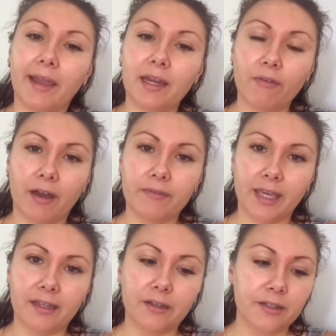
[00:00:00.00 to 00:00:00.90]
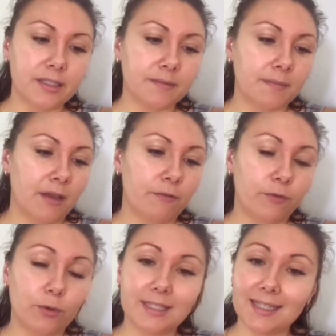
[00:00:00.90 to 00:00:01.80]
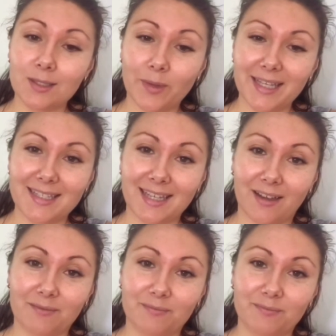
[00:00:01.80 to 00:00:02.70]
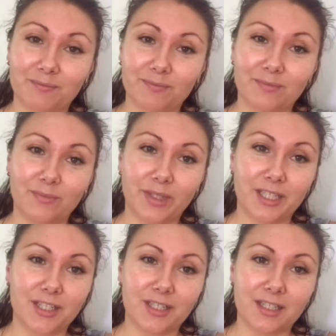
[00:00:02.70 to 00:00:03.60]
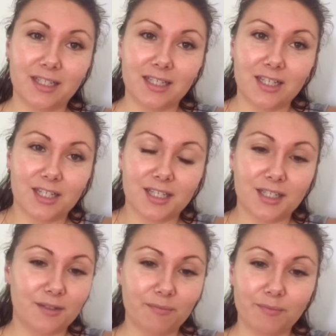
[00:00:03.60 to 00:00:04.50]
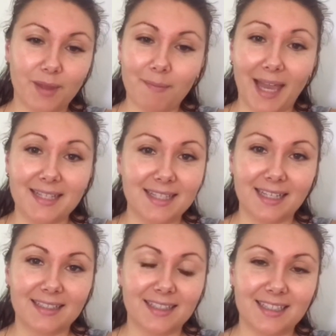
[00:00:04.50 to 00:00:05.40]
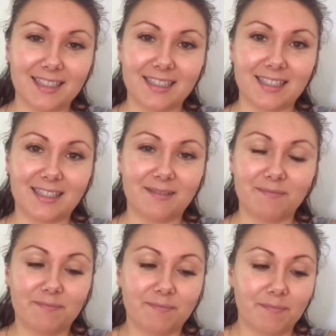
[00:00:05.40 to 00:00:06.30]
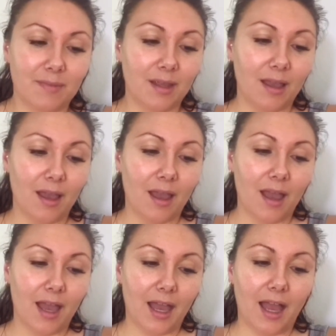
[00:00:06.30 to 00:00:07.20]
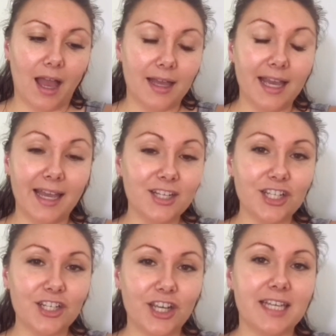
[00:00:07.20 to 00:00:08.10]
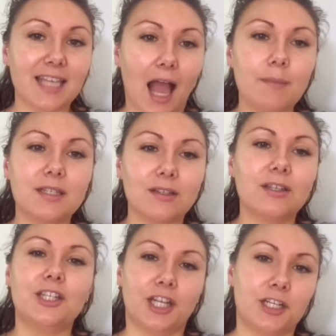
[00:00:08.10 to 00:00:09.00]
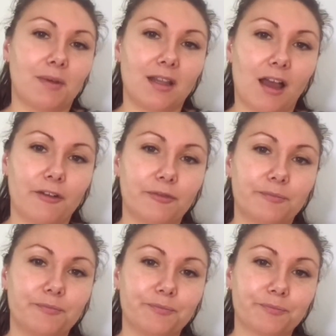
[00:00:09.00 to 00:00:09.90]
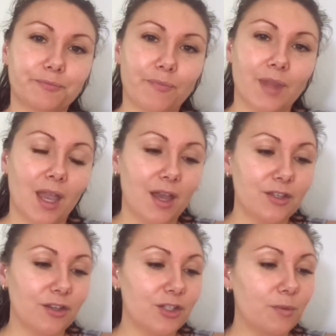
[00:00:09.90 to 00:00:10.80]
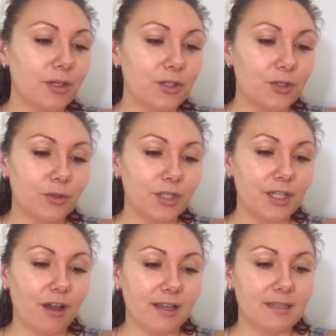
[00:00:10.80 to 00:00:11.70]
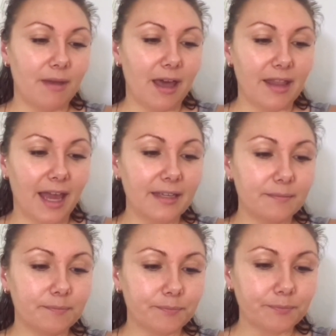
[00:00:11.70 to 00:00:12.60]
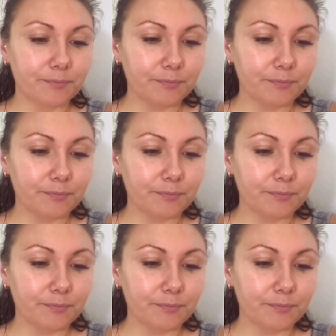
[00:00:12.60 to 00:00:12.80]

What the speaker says: of 85 kilos for 6 weeks now, which is just amazing. It's just, HCG has absolutely changed my life. So I just wanted to talk to you guys about that.